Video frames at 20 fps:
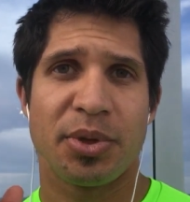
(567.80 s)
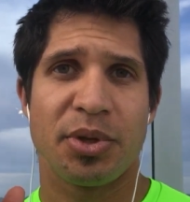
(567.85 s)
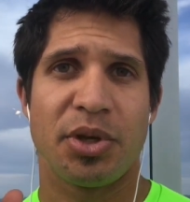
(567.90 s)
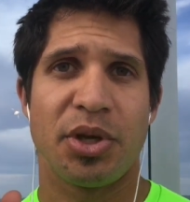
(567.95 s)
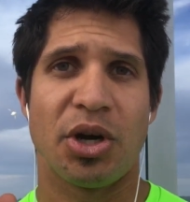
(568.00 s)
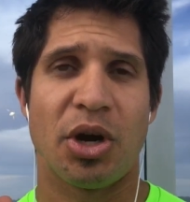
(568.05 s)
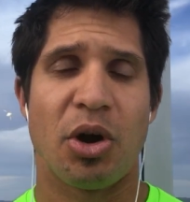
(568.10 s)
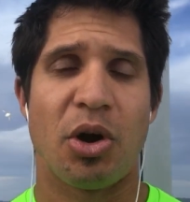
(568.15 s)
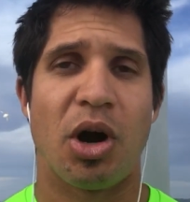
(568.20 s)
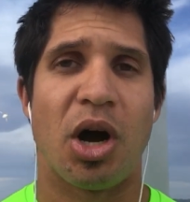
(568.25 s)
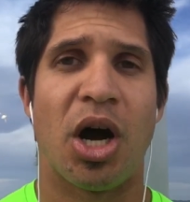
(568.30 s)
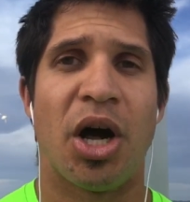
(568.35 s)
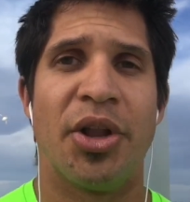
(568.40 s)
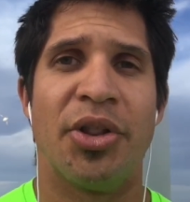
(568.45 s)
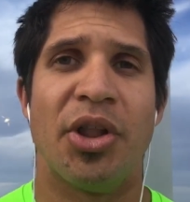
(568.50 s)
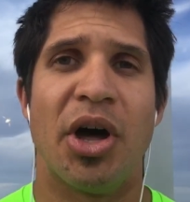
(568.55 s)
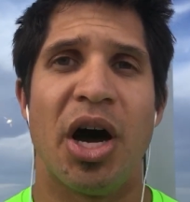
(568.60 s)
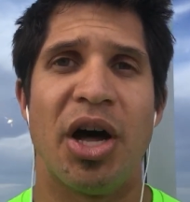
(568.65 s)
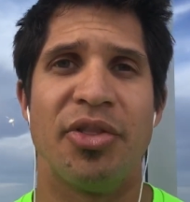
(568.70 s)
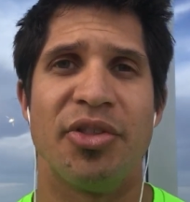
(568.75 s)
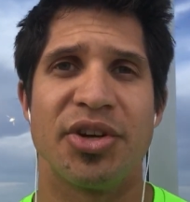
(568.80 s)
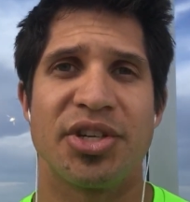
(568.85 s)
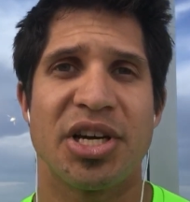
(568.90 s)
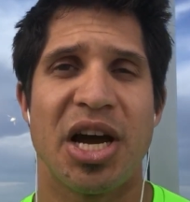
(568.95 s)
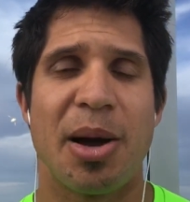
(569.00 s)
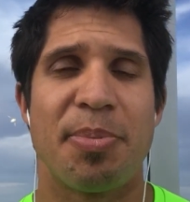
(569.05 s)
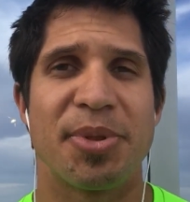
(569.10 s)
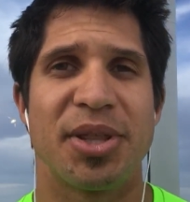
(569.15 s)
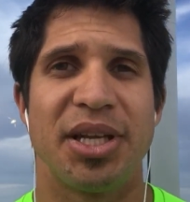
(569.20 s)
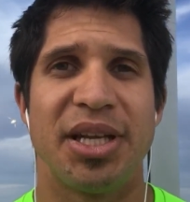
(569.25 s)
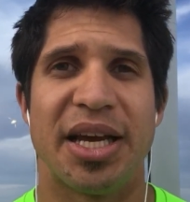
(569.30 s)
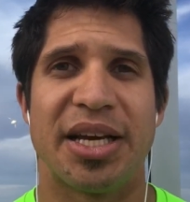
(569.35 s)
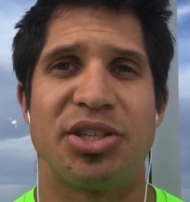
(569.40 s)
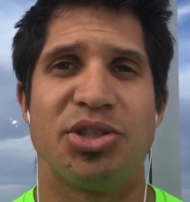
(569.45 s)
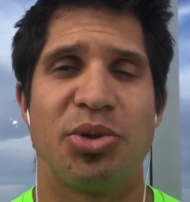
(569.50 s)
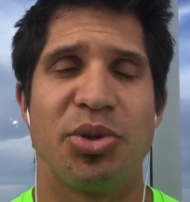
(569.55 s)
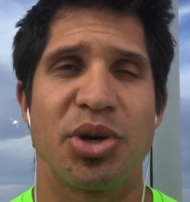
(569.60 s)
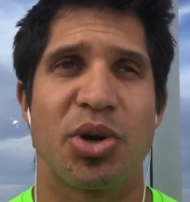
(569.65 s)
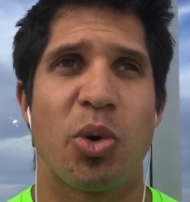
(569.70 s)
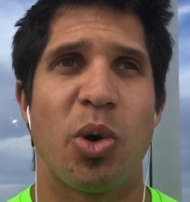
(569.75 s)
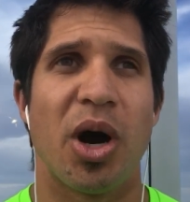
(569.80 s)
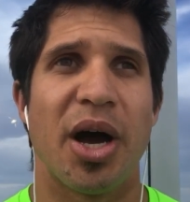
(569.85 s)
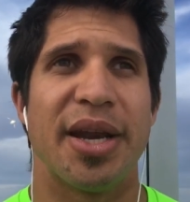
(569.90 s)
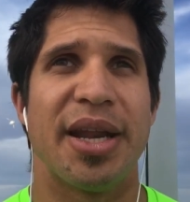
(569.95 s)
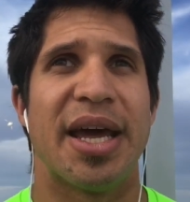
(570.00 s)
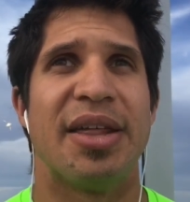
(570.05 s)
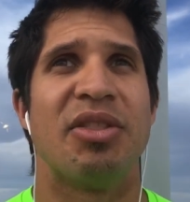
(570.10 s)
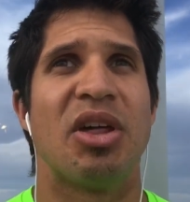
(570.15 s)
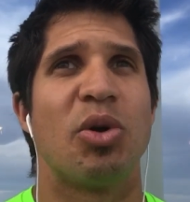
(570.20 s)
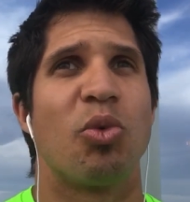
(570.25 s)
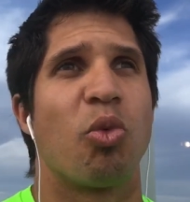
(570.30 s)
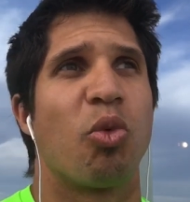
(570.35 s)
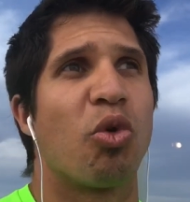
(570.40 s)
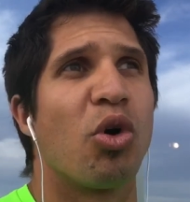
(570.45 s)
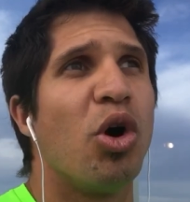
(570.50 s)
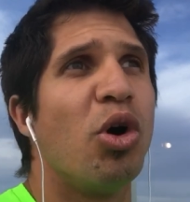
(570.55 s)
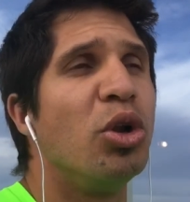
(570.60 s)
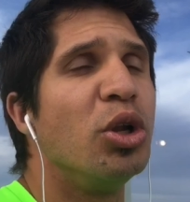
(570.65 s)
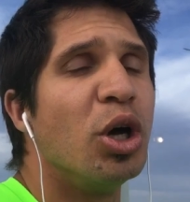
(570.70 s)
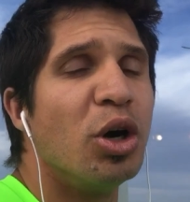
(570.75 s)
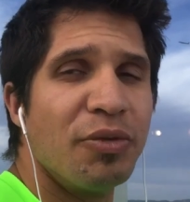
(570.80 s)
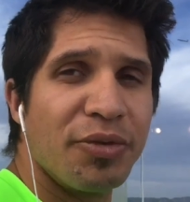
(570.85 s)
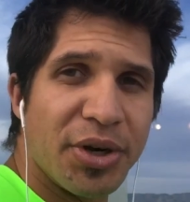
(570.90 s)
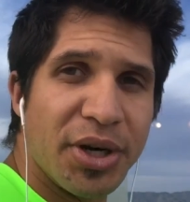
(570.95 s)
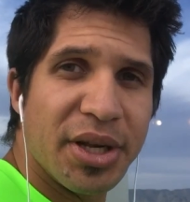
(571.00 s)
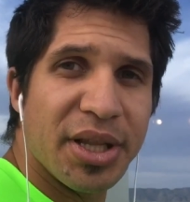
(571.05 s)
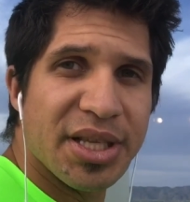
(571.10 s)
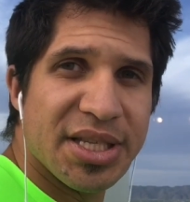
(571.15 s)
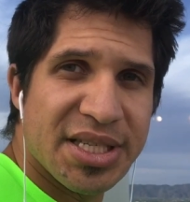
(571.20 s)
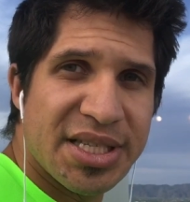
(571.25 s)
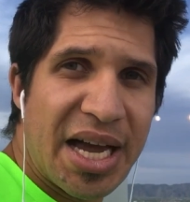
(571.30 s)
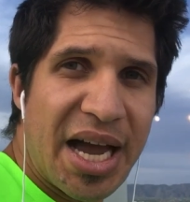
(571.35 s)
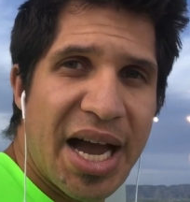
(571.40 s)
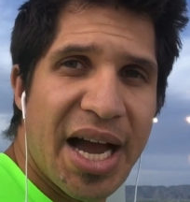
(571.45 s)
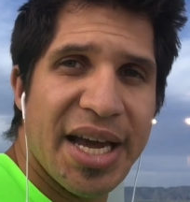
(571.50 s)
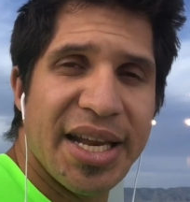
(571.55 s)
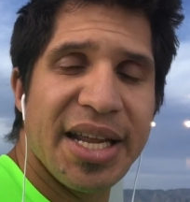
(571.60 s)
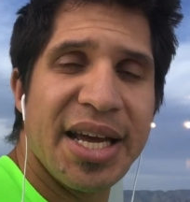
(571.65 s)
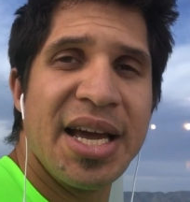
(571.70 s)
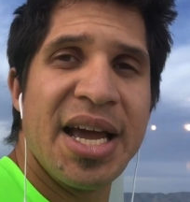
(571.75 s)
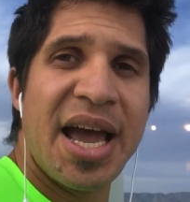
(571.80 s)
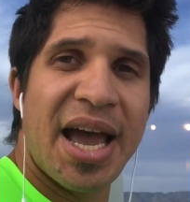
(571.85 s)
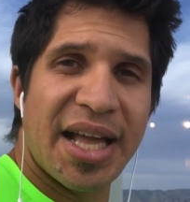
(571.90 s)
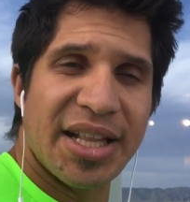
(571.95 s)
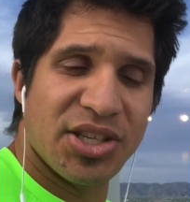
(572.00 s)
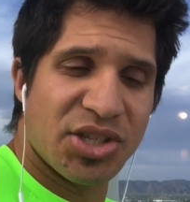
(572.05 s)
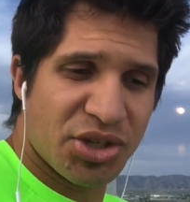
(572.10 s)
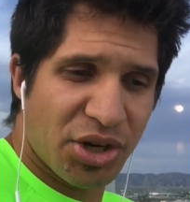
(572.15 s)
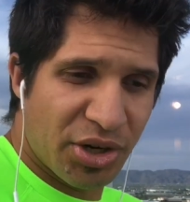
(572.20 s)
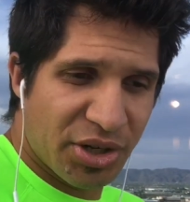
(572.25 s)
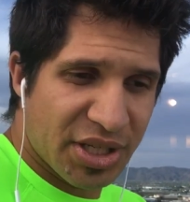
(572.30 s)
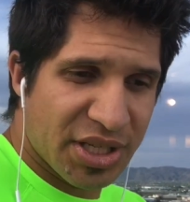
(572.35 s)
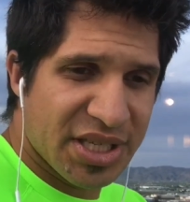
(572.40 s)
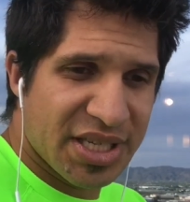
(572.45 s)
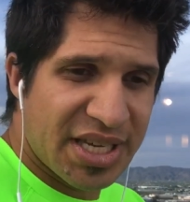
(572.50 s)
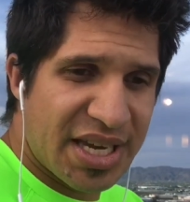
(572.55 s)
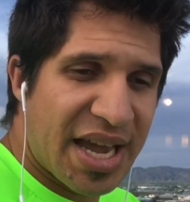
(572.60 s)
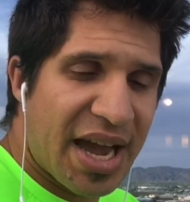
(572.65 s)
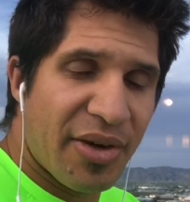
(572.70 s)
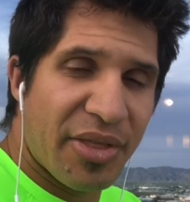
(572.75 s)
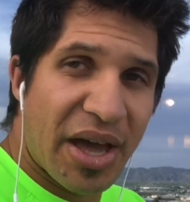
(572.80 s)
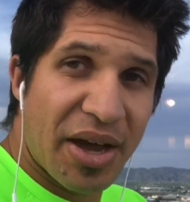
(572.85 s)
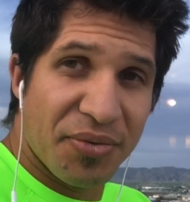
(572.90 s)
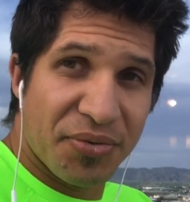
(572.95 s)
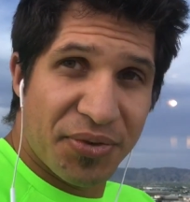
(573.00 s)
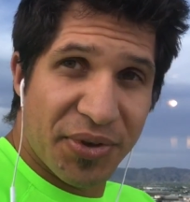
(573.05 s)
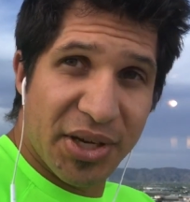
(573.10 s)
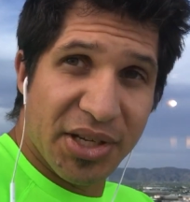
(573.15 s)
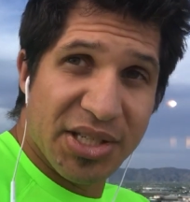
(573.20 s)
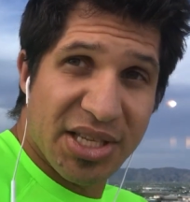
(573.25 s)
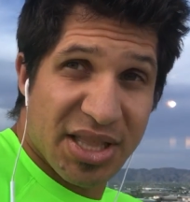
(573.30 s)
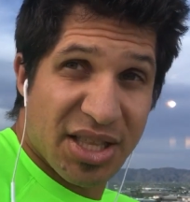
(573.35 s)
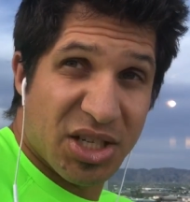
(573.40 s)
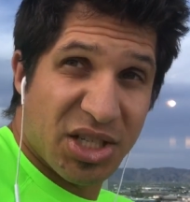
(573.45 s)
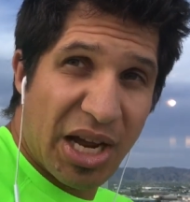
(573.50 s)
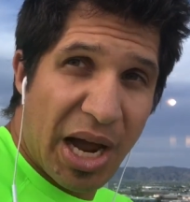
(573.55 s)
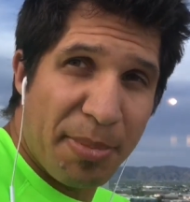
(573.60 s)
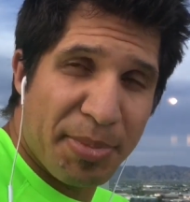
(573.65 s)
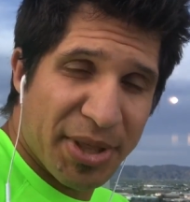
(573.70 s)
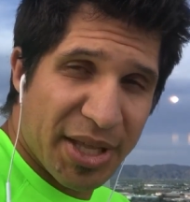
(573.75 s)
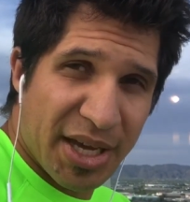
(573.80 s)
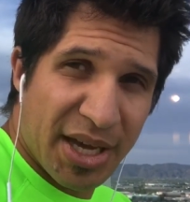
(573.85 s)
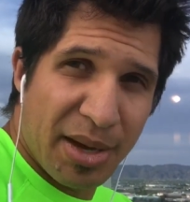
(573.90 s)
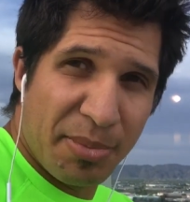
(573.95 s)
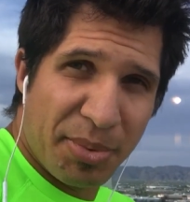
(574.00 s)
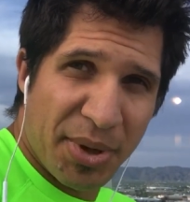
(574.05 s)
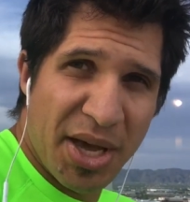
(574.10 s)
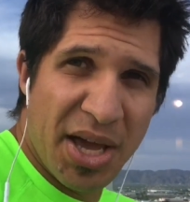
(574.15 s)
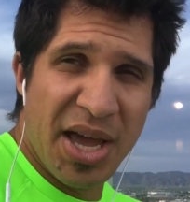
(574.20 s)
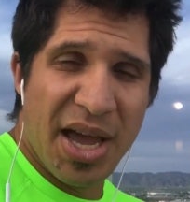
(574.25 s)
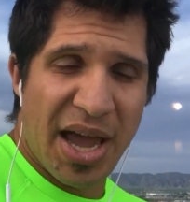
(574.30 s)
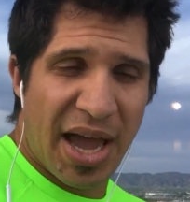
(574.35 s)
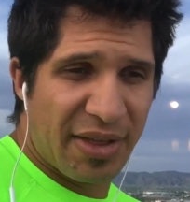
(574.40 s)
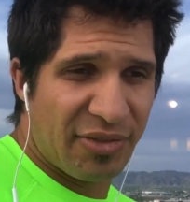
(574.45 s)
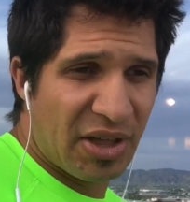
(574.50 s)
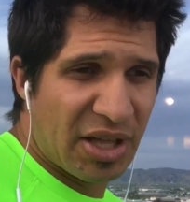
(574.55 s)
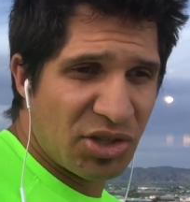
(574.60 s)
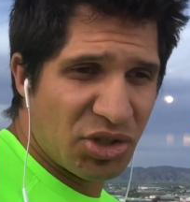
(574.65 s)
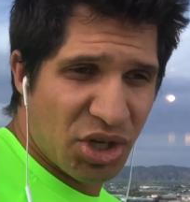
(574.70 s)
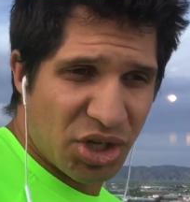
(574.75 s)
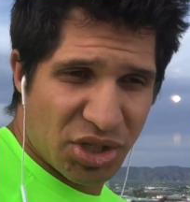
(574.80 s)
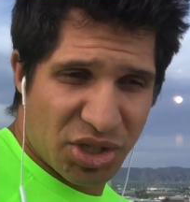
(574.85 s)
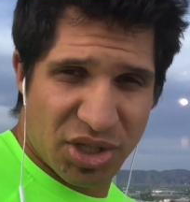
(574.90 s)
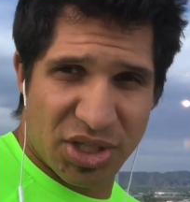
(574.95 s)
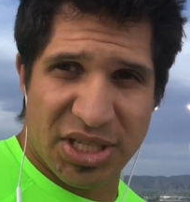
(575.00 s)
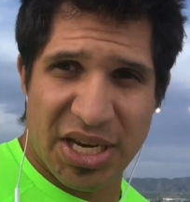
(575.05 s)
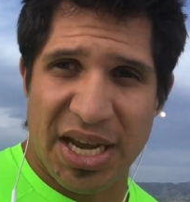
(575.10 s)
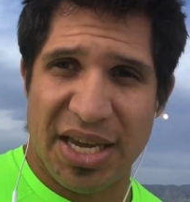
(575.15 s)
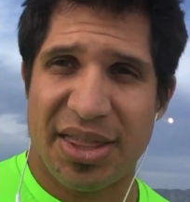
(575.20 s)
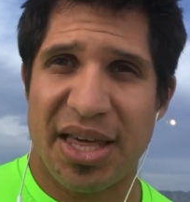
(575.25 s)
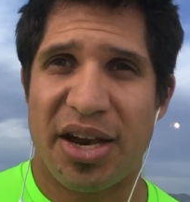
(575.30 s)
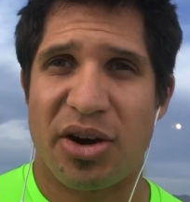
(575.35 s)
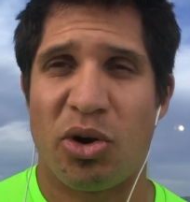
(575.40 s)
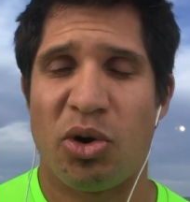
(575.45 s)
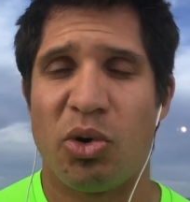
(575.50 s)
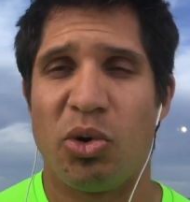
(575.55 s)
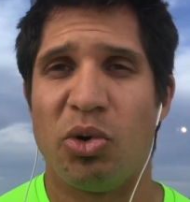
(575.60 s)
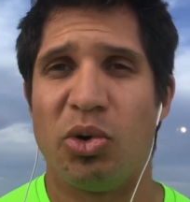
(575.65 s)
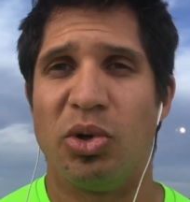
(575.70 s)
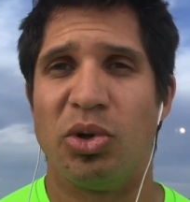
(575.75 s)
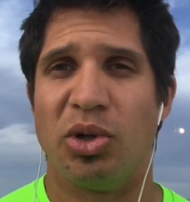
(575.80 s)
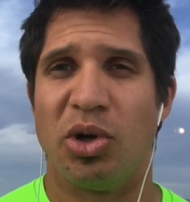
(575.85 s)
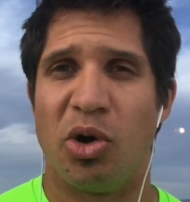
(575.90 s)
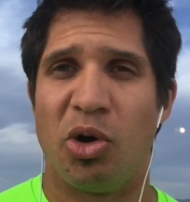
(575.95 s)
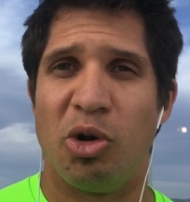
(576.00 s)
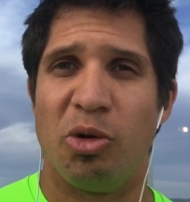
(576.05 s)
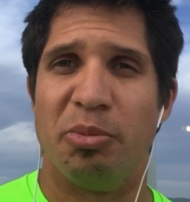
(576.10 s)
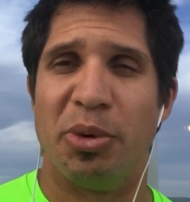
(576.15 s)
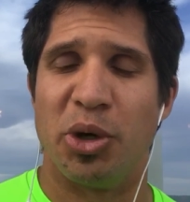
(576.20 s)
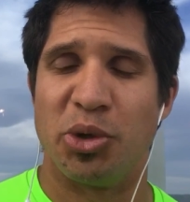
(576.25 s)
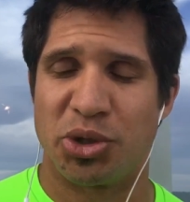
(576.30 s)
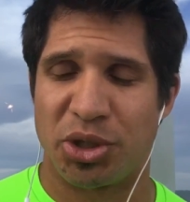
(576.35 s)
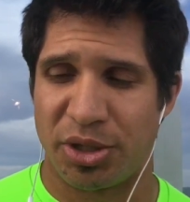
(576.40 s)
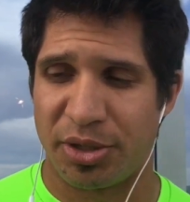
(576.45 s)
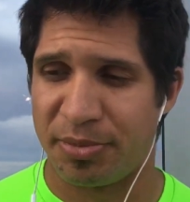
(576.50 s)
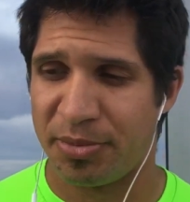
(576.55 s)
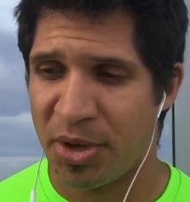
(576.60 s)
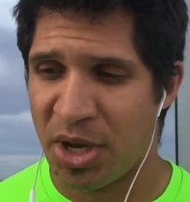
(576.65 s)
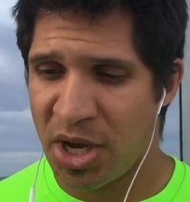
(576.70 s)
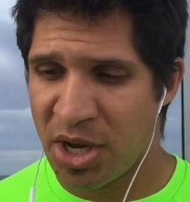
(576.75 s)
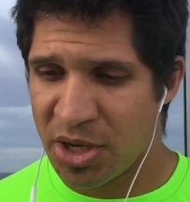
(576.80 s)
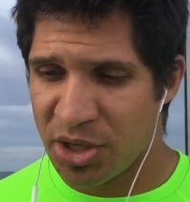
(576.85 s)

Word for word: on the top of the leg, do the quad, and then roll over into the side and start to see how that feels at the top of the hip, and then just take that whole motion.